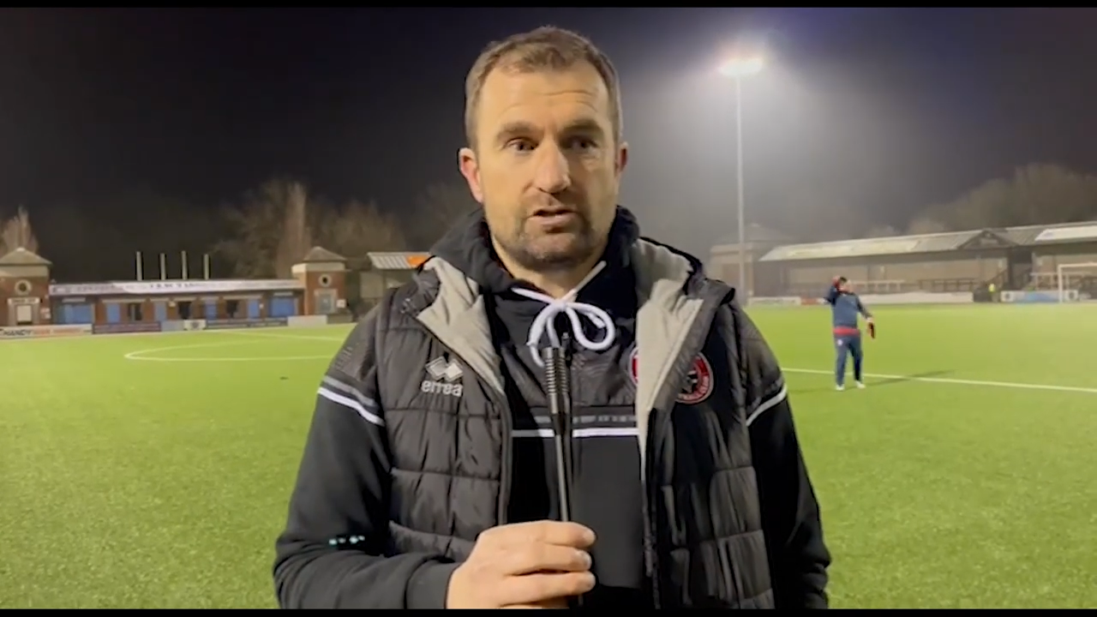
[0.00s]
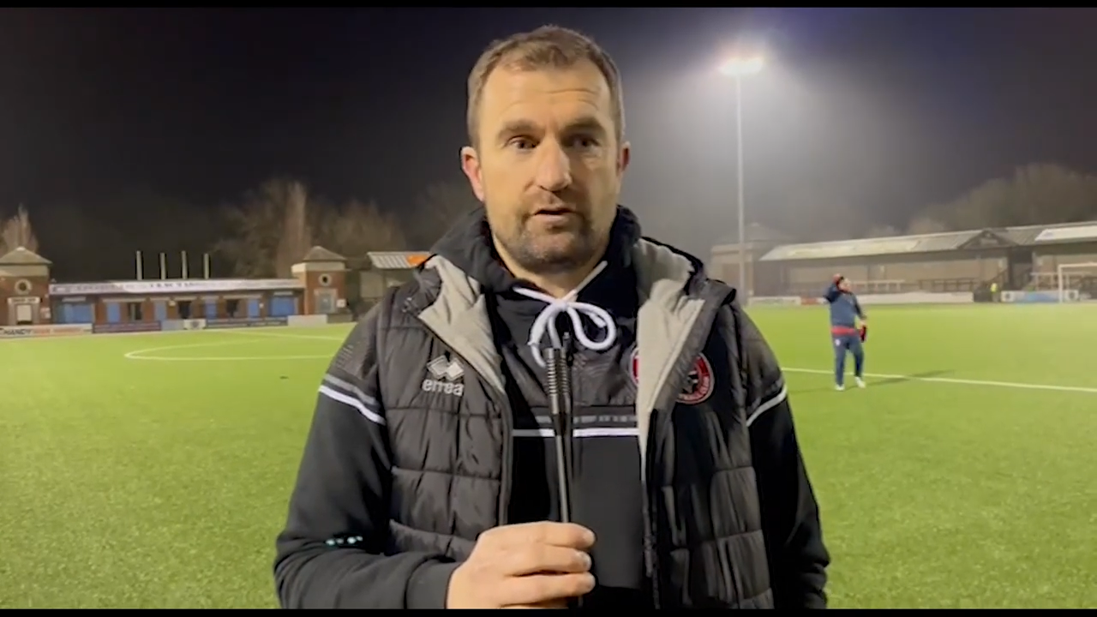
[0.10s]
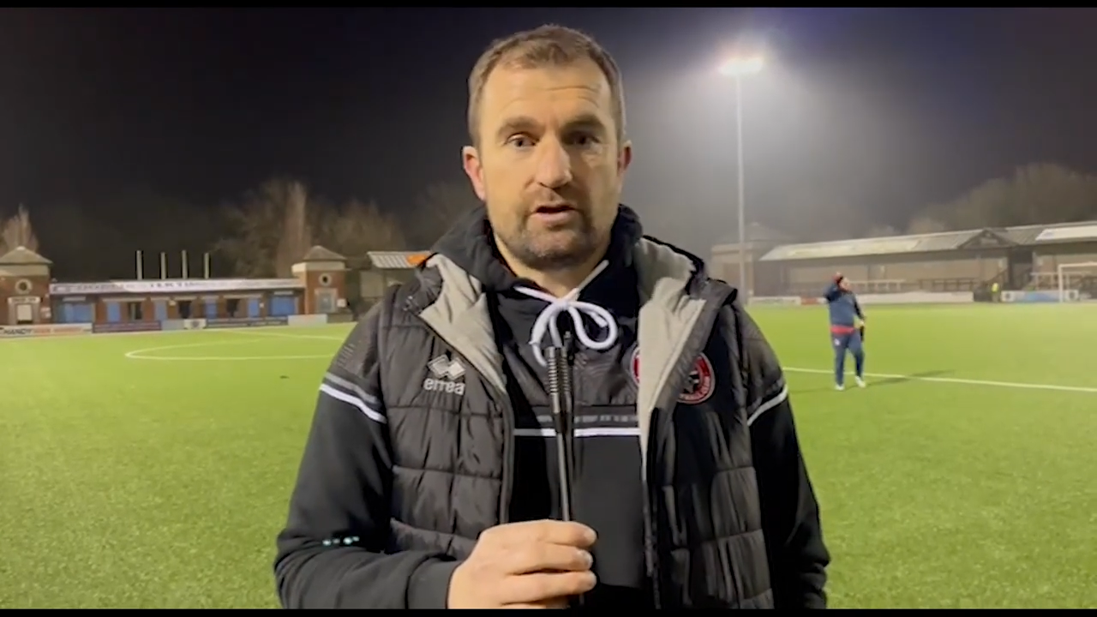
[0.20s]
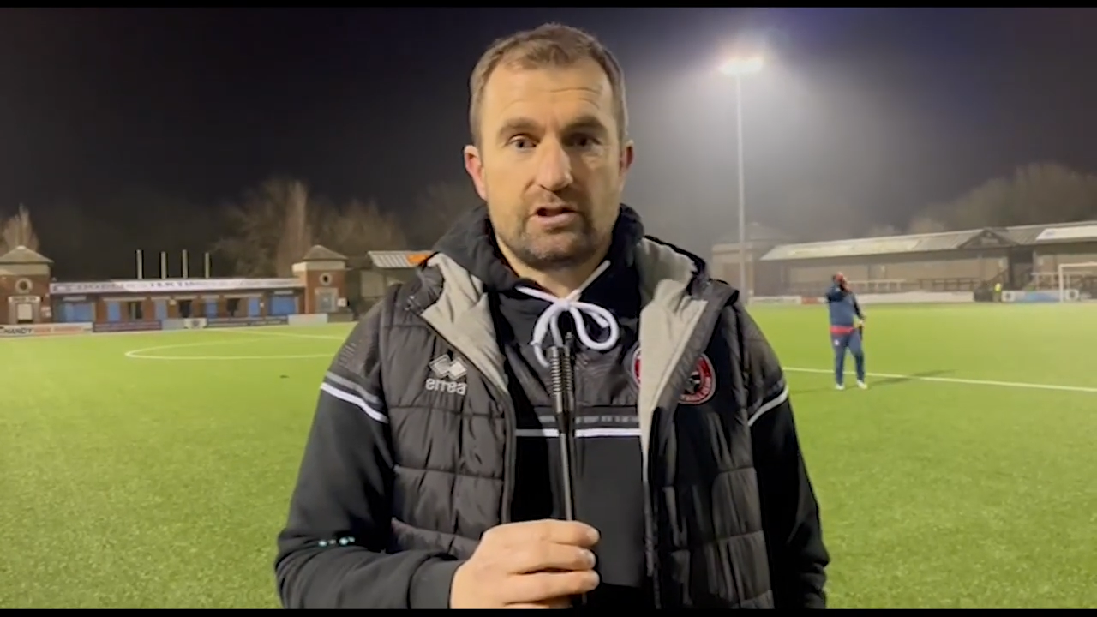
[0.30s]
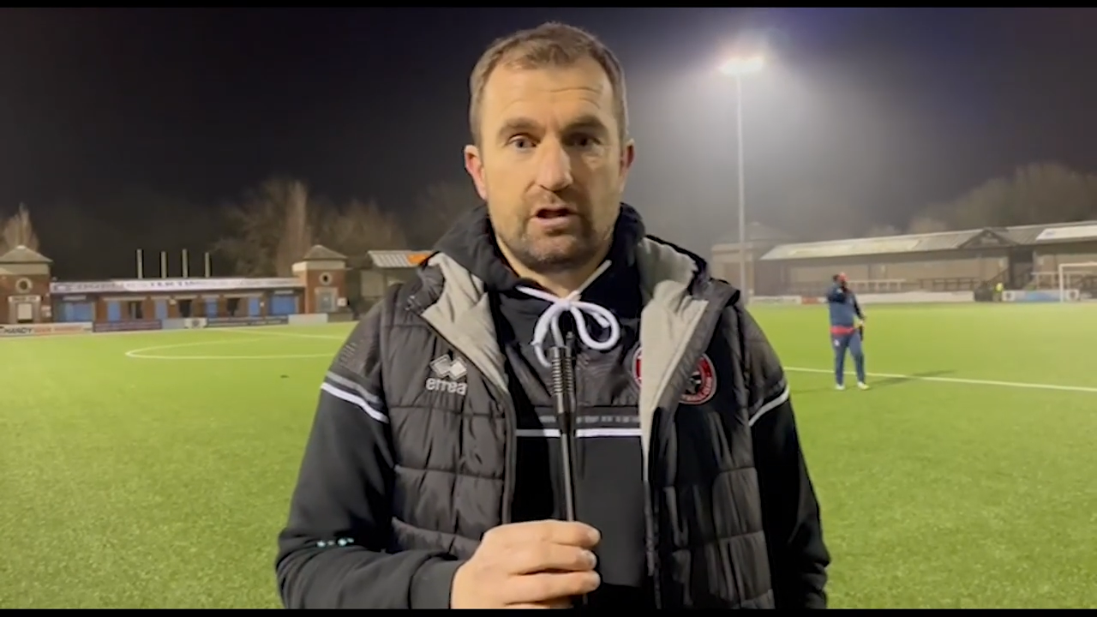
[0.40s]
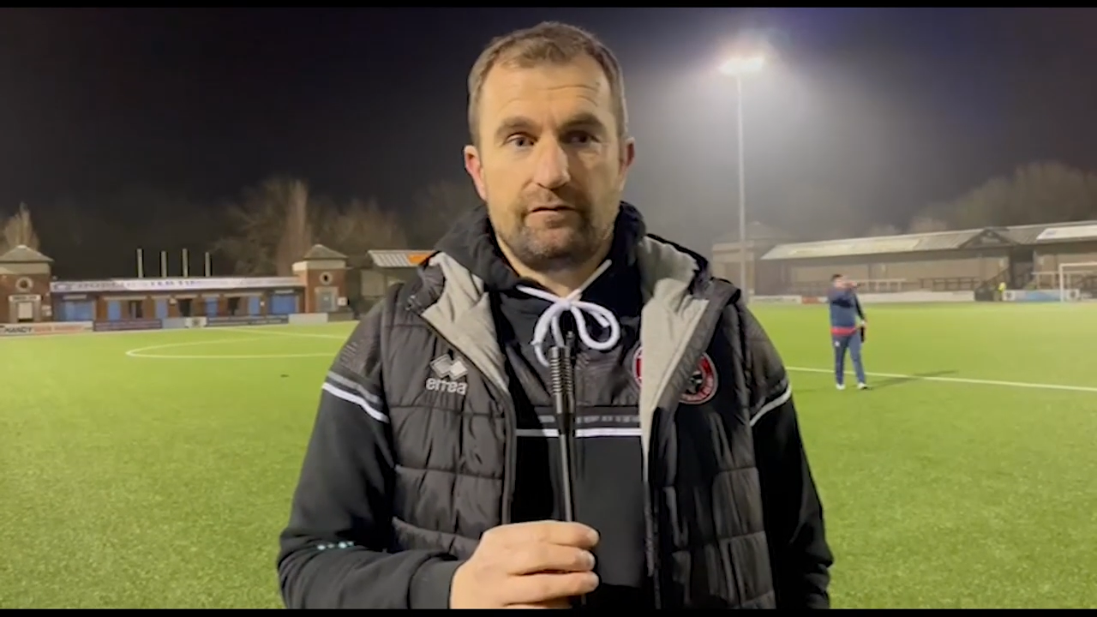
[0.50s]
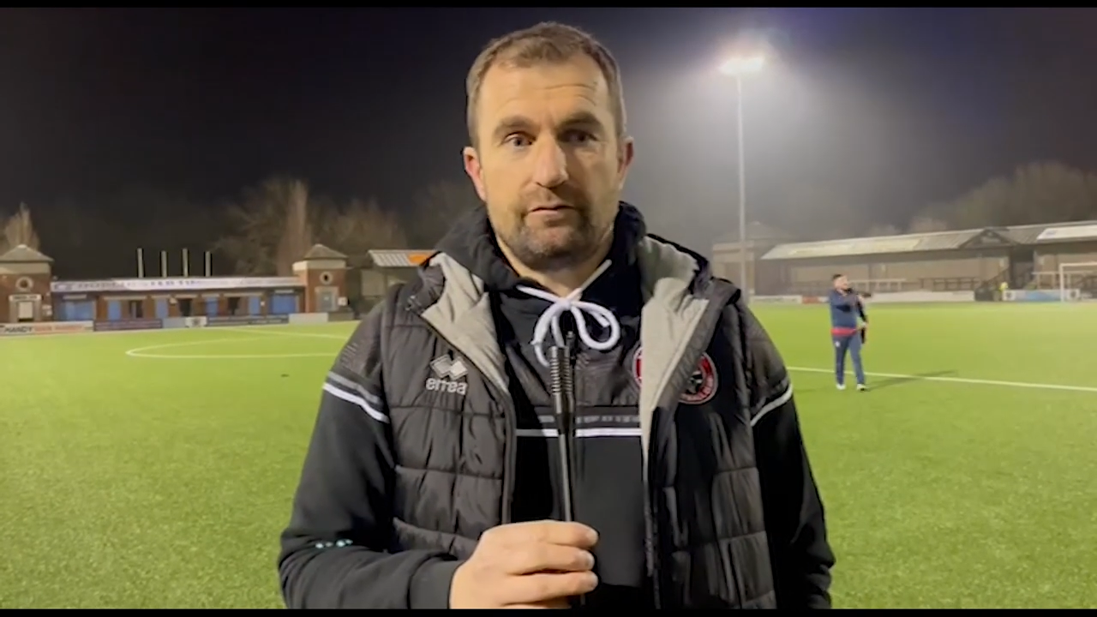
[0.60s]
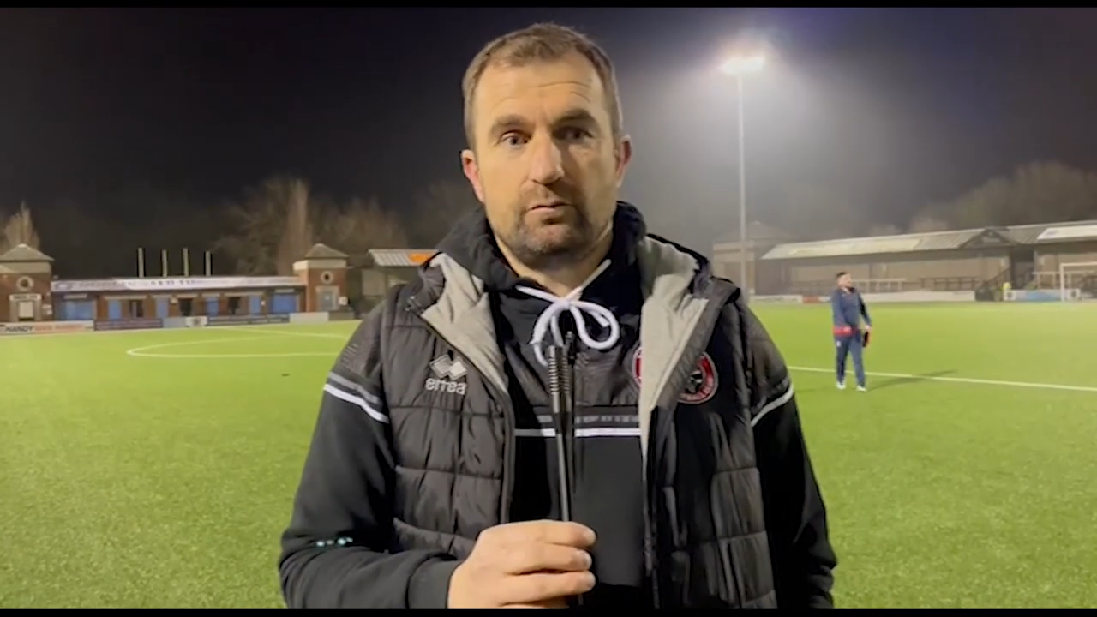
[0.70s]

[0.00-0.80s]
first half